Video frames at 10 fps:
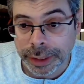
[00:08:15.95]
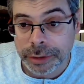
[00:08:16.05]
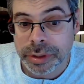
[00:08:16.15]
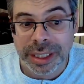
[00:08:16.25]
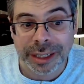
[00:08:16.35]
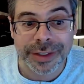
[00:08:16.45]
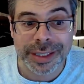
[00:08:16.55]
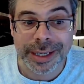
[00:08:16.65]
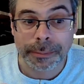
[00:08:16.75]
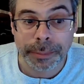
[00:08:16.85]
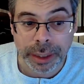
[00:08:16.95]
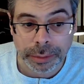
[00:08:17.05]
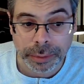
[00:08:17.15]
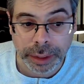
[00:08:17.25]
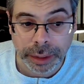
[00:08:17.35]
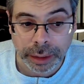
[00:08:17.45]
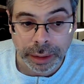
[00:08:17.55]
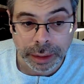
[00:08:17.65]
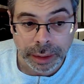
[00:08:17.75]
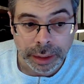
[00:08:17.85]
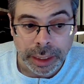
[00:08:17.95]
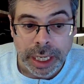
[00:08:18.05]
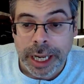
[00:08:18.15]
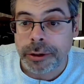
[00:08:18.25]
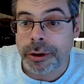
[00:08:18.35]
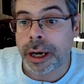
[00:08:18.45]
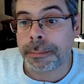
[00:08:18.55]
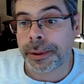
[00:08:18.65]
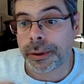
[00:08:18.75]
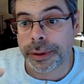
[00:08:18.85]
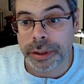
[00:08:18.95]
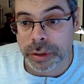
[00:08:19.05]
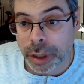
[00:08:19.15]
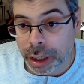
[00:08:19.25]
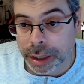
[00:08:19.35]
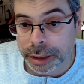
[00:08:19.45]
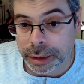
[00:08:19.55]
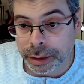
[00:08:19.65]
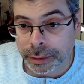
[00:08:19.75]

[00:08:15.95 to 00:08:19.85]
that you save as an MP3, you upload it to Otter